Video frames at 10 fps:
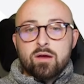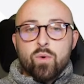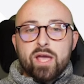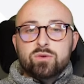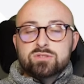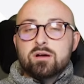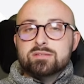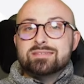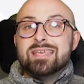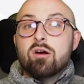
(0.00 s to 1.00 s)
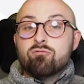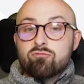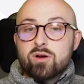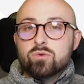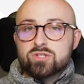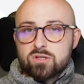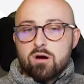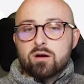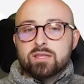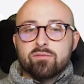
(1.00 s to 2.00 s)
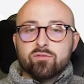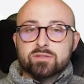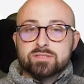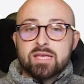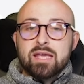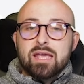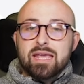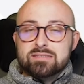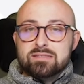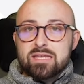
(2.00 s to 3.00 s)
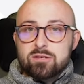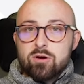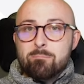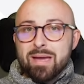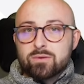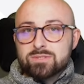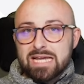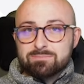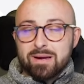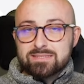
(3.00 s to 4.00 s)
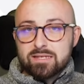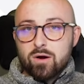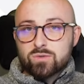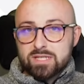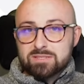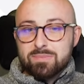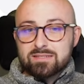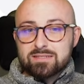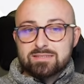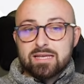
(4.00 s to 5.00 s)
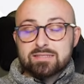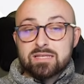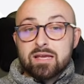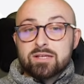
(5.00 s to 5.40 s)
Where you start to see a real stark difference is the non-penalty expected goals and expected assists.